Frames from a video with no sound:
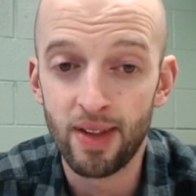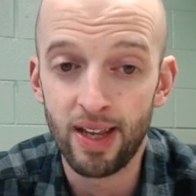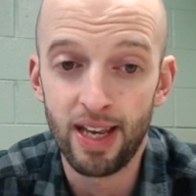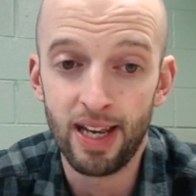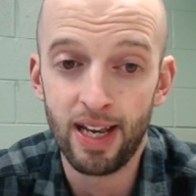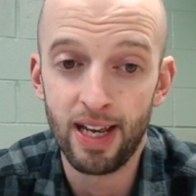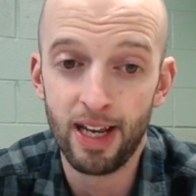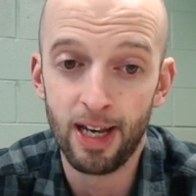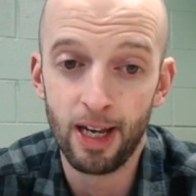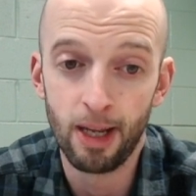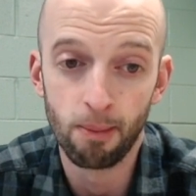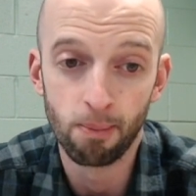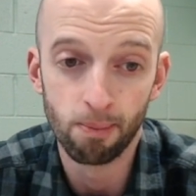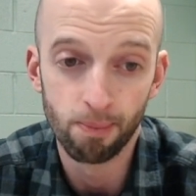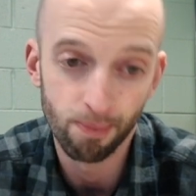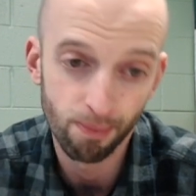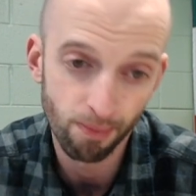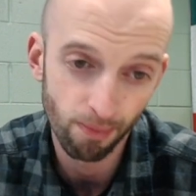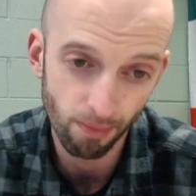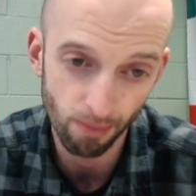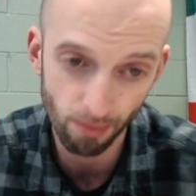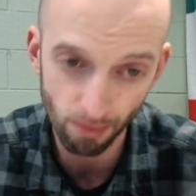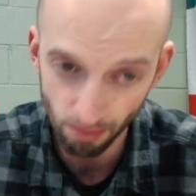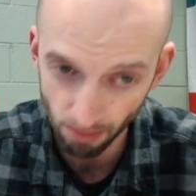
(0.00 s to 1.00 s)
And
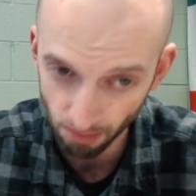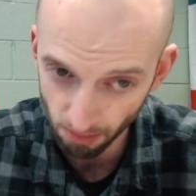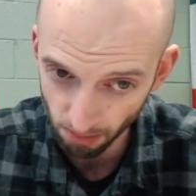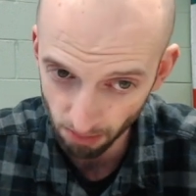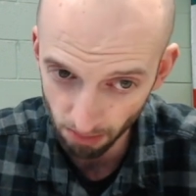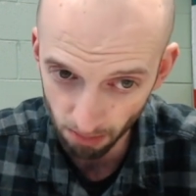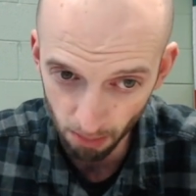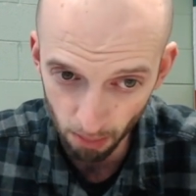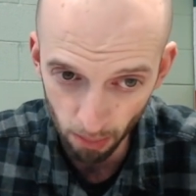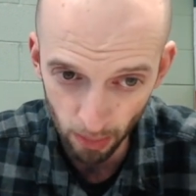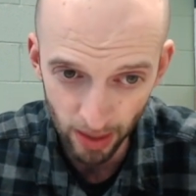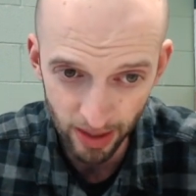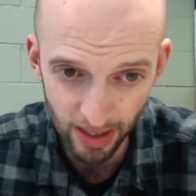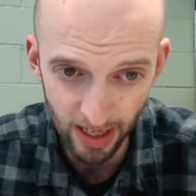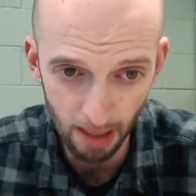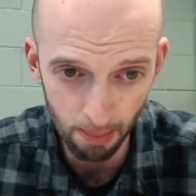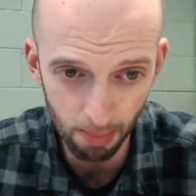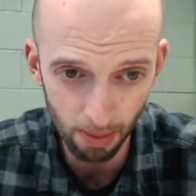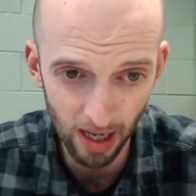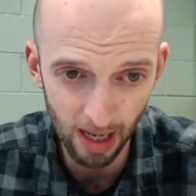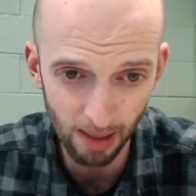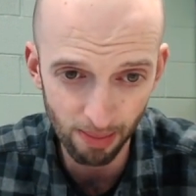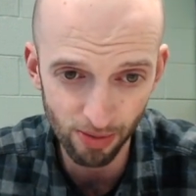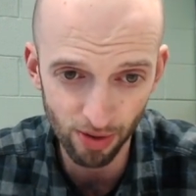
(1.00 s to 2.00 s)
yeah,
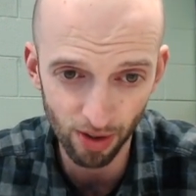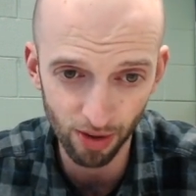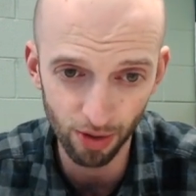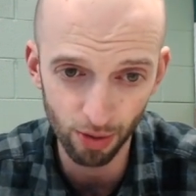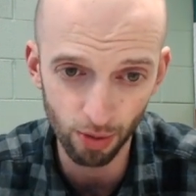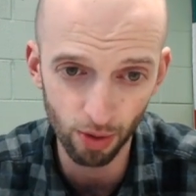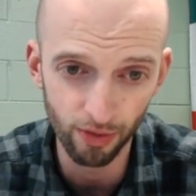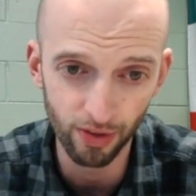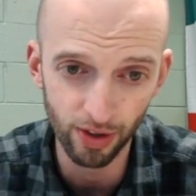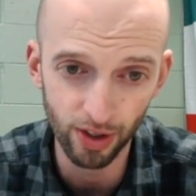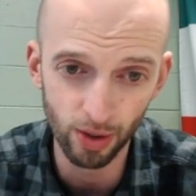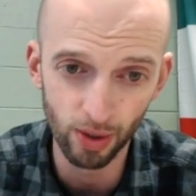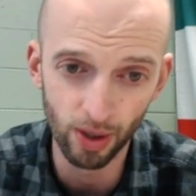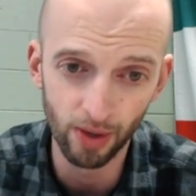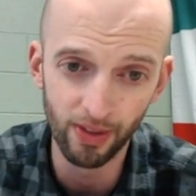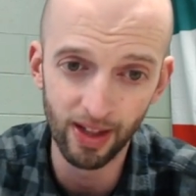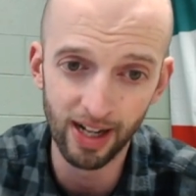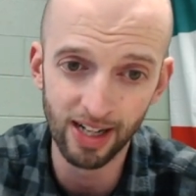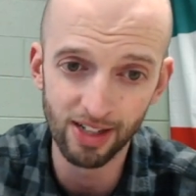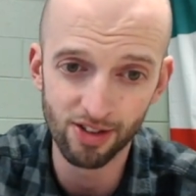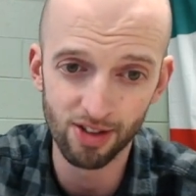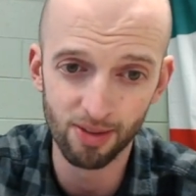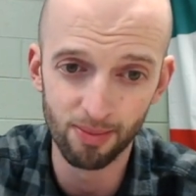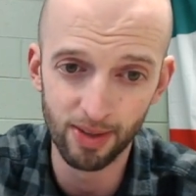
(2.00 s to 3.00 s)
perhaps I'll do a video on
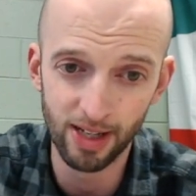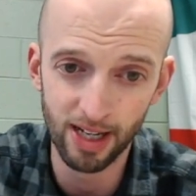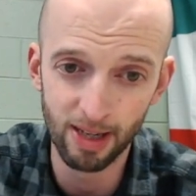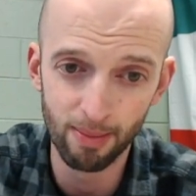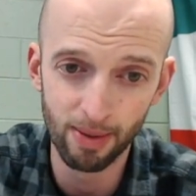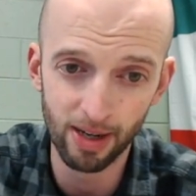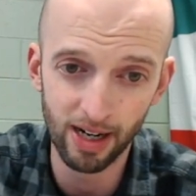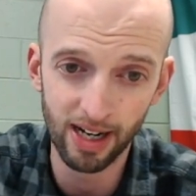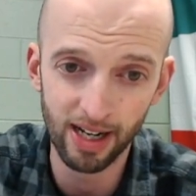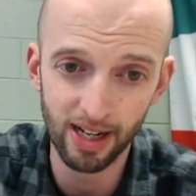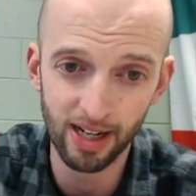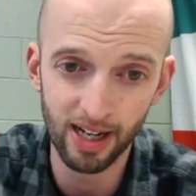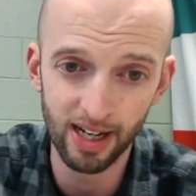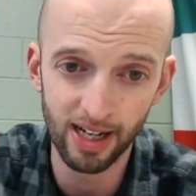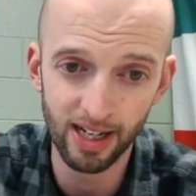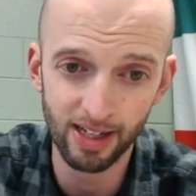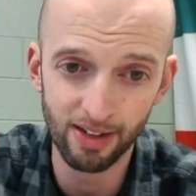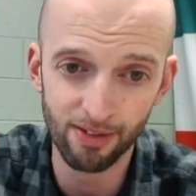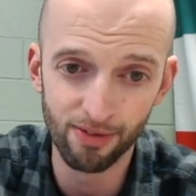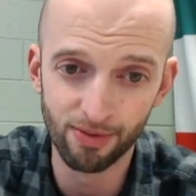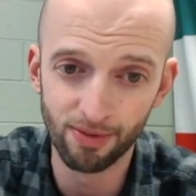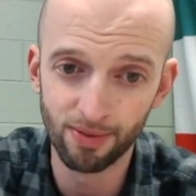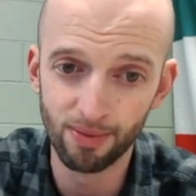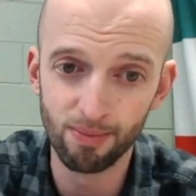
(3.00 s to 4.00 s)
that someday, but
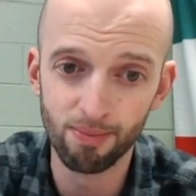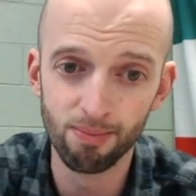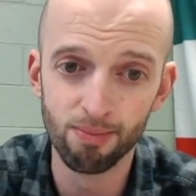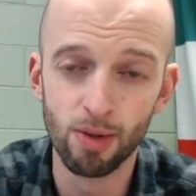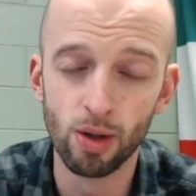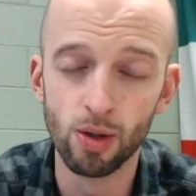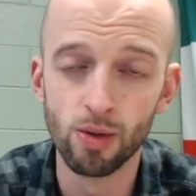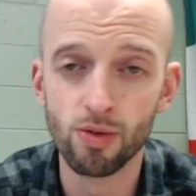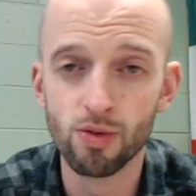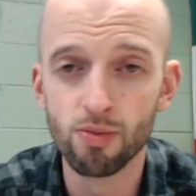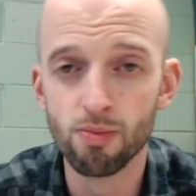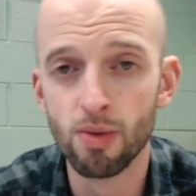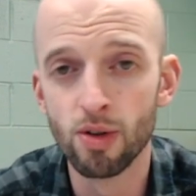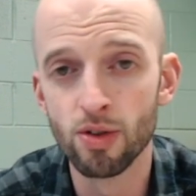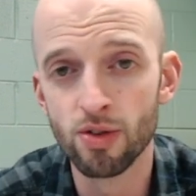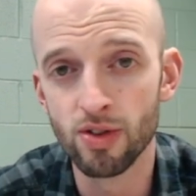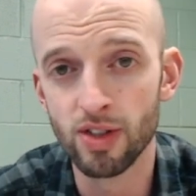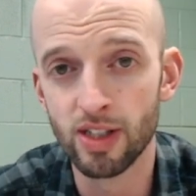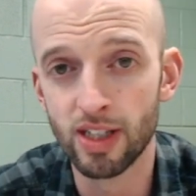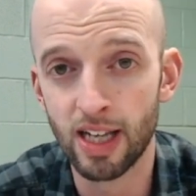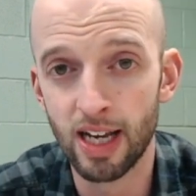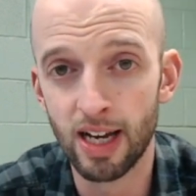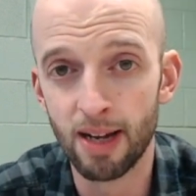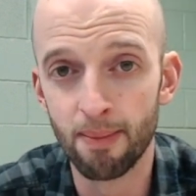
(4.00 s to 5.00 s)
I've
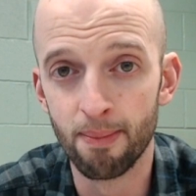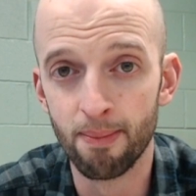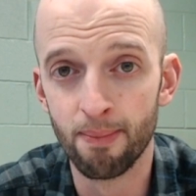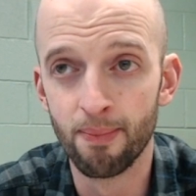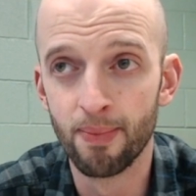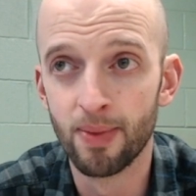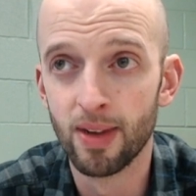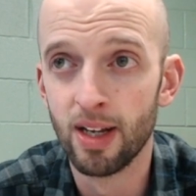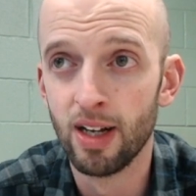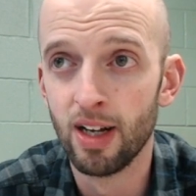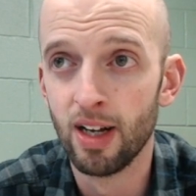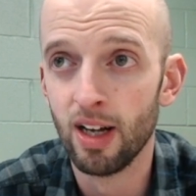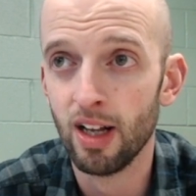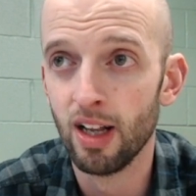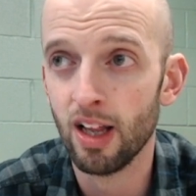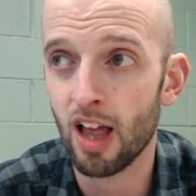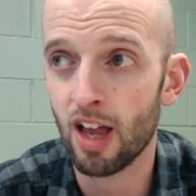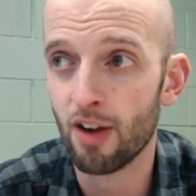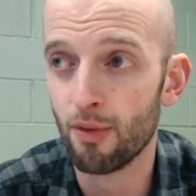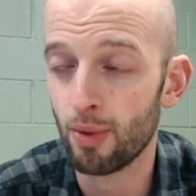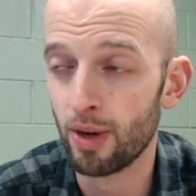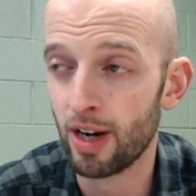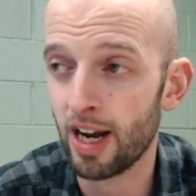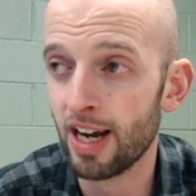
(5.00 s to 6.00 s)
mostly gotten a
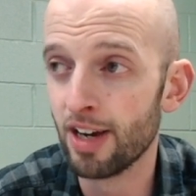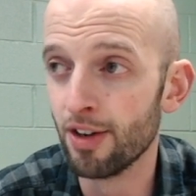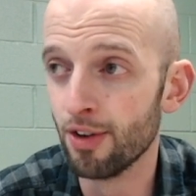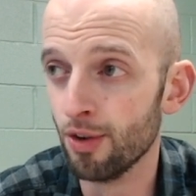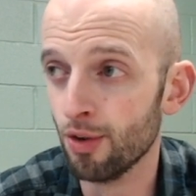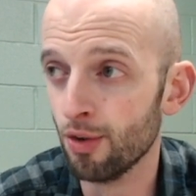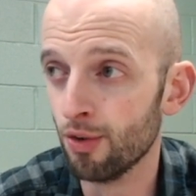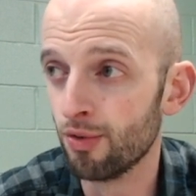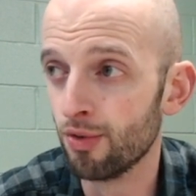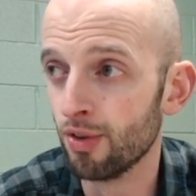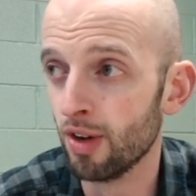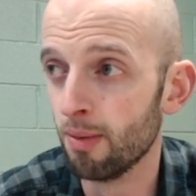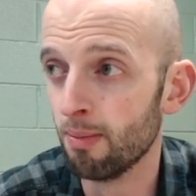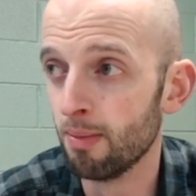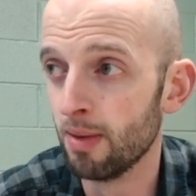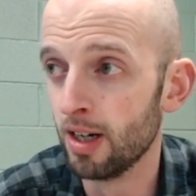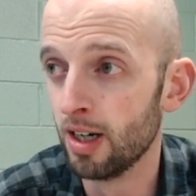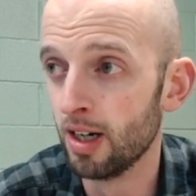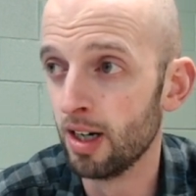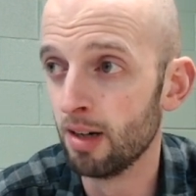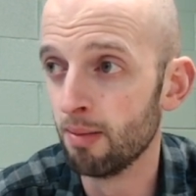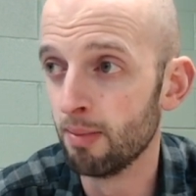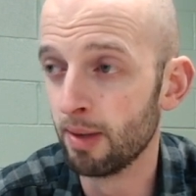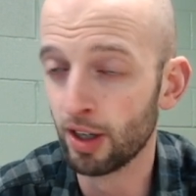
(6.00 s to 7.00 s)
lot of what I do from
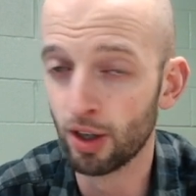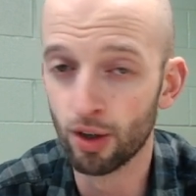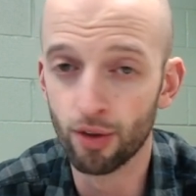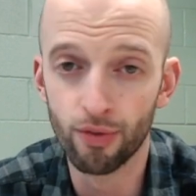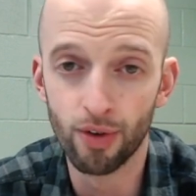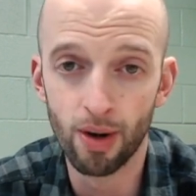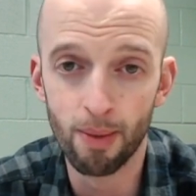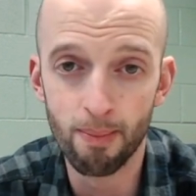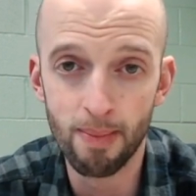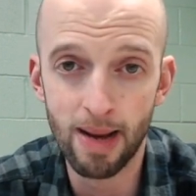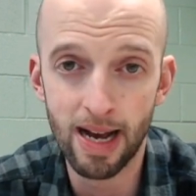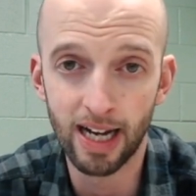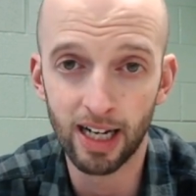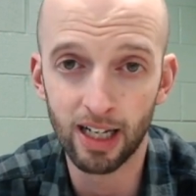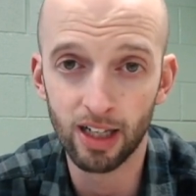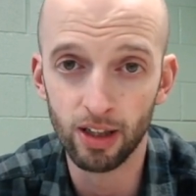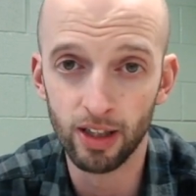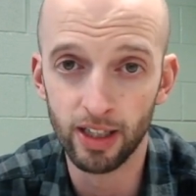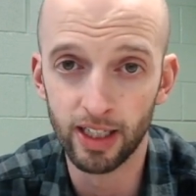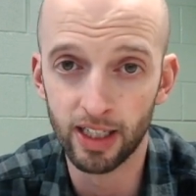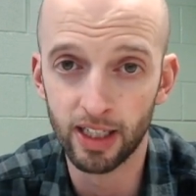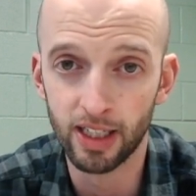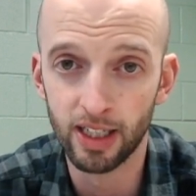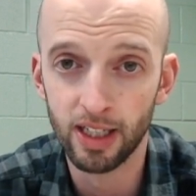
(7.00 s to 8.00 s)
my good friend Matt
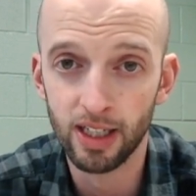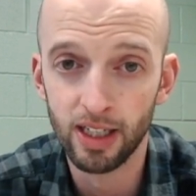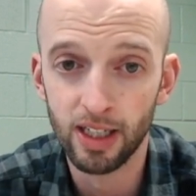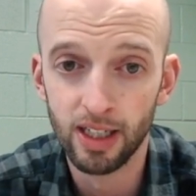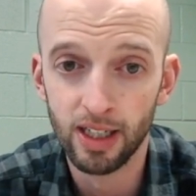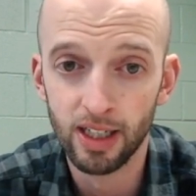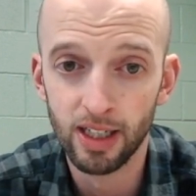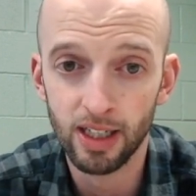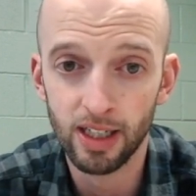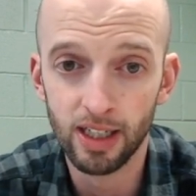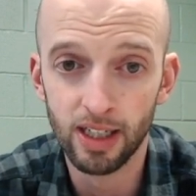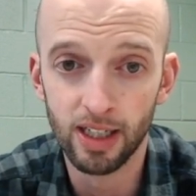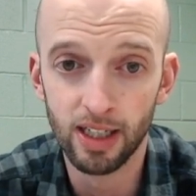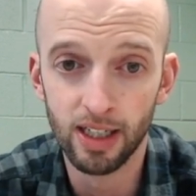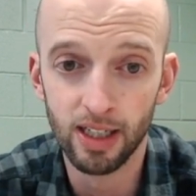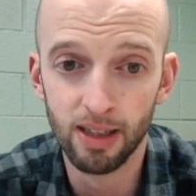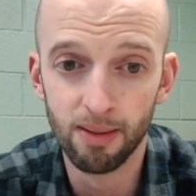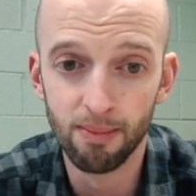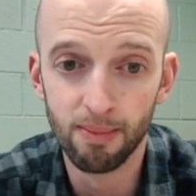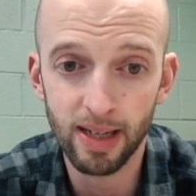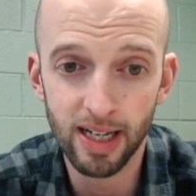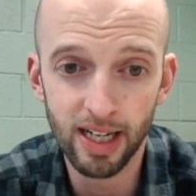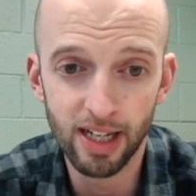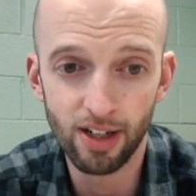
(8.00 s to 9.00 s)
Click
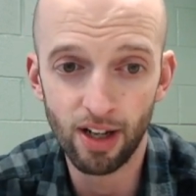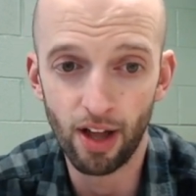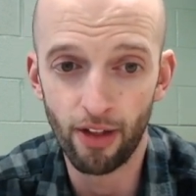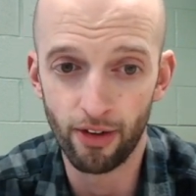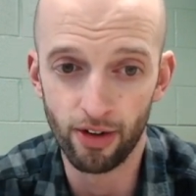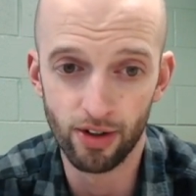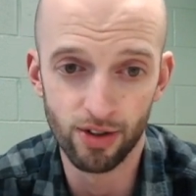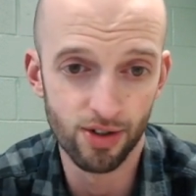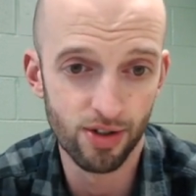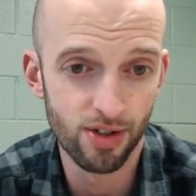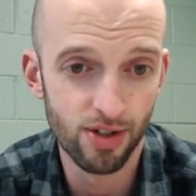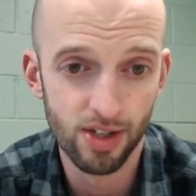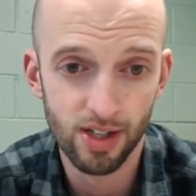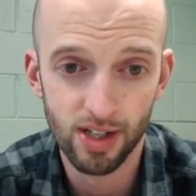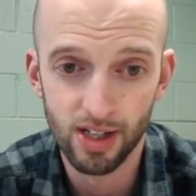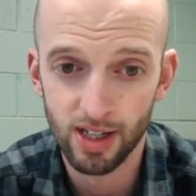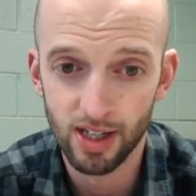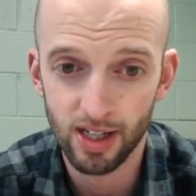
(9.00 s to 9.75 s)
and others.